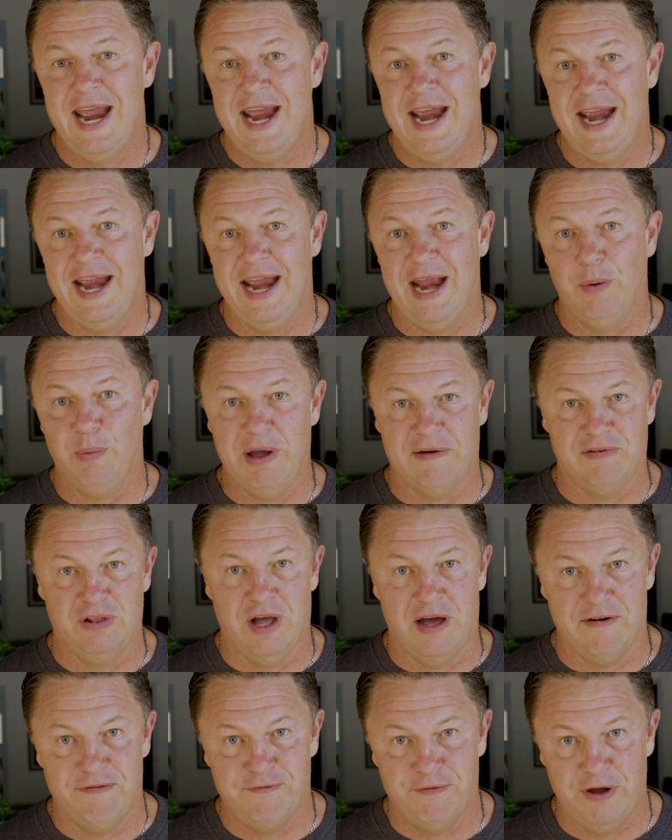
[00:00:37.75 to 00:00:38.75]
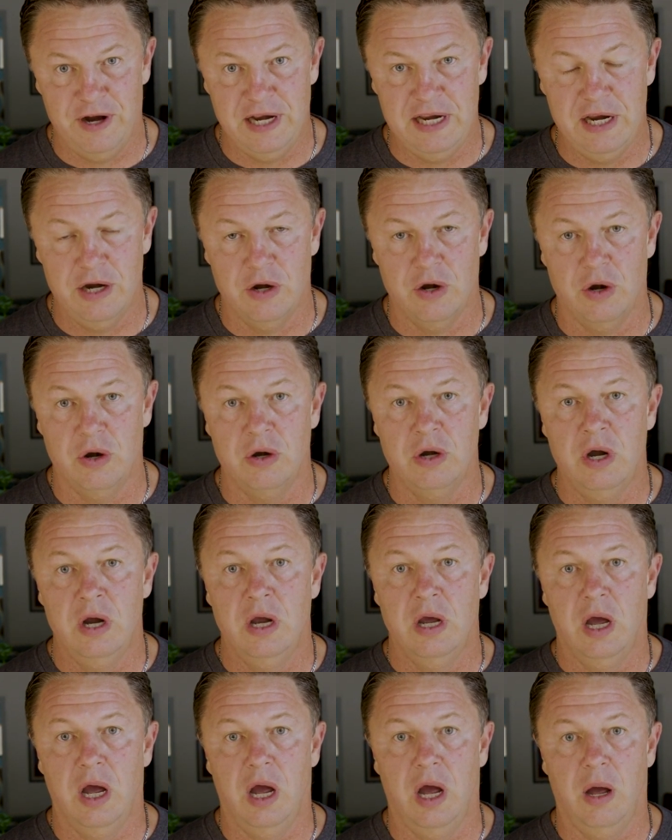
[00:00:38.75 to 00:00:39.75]
And we have a lot of fun here,
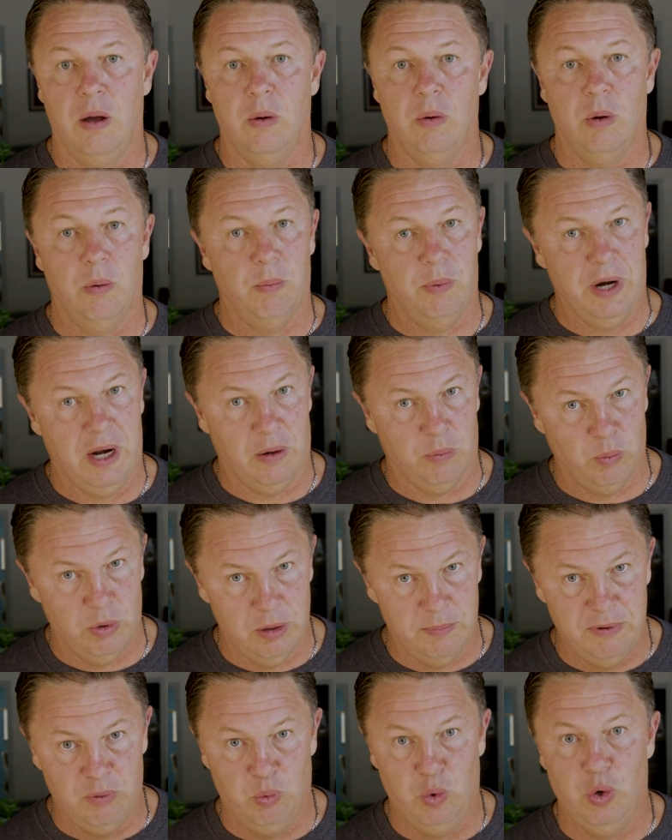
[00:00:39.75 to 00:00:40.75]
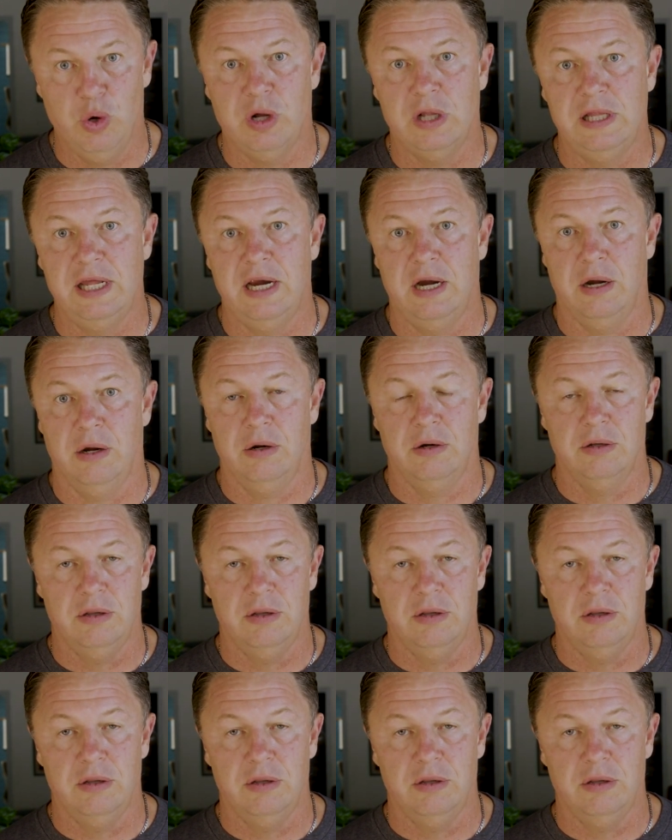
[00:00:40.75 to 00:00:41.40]
but I want to be real clear.